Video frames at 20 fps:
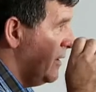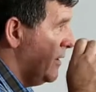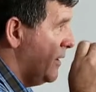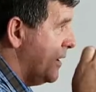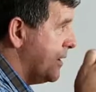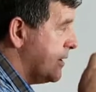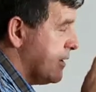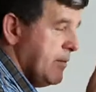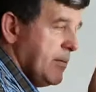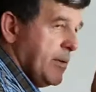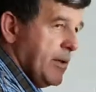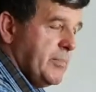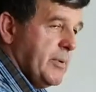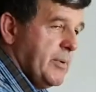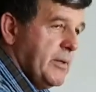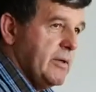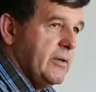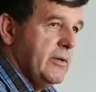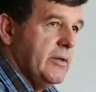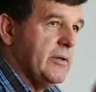to uh,
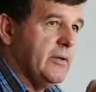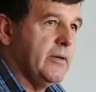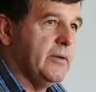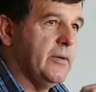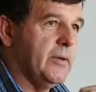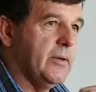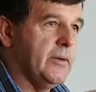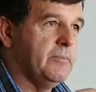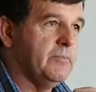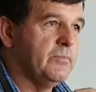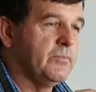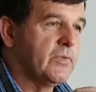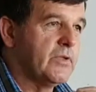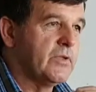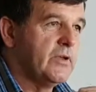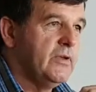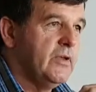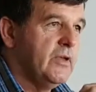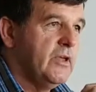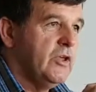uh, uh, um,
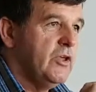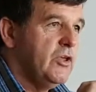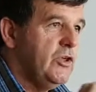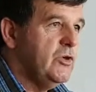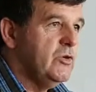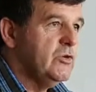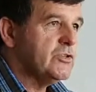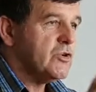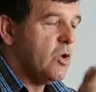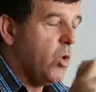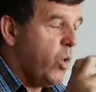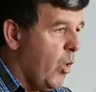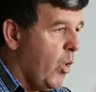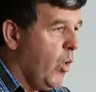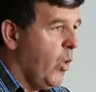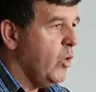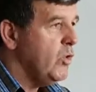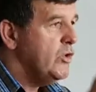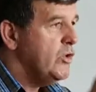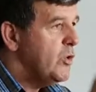use
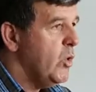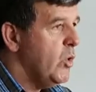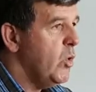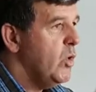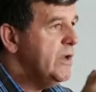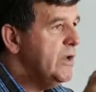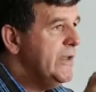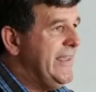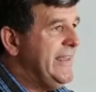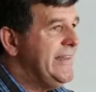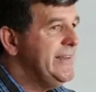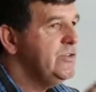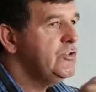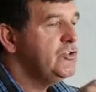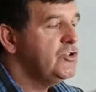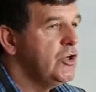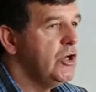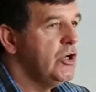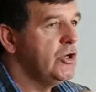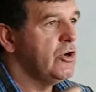all your
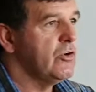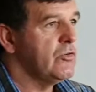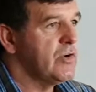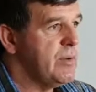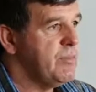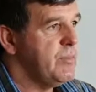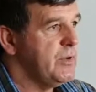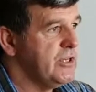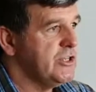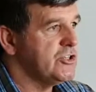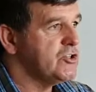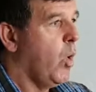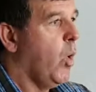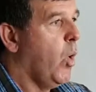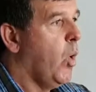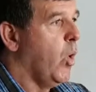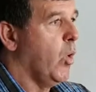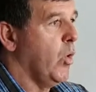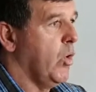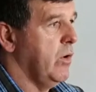internal remedies,
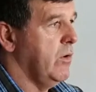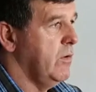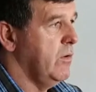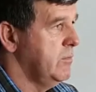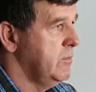all.